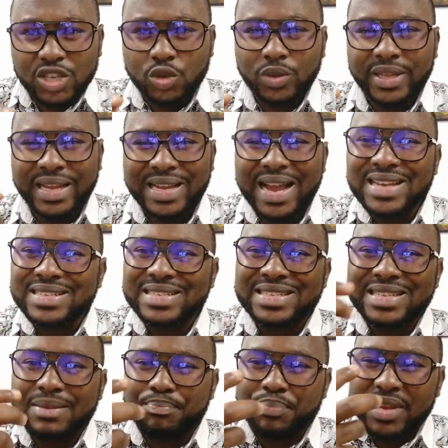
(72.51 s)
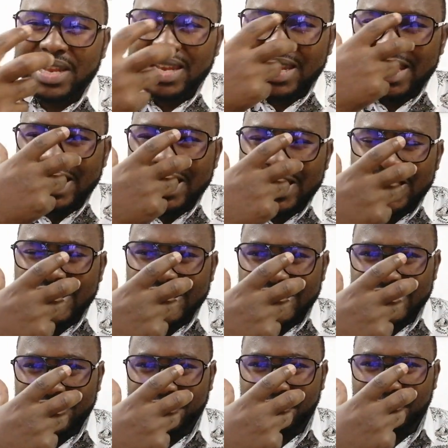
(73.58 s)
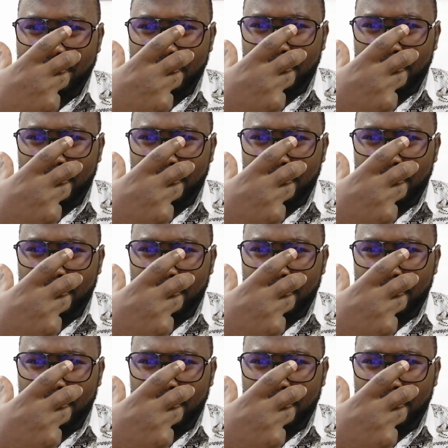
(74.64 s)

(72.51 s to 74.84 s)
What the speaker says: So they can't still believe